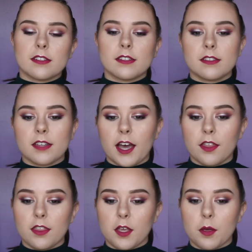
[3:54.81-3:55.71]

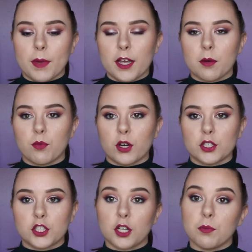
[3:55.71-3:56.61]
inside the makeup
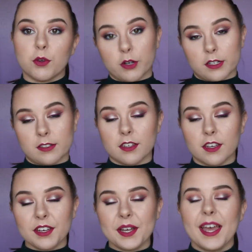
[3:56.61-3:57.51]
brush
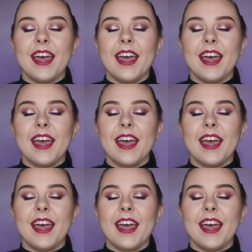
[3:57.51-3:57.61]
community.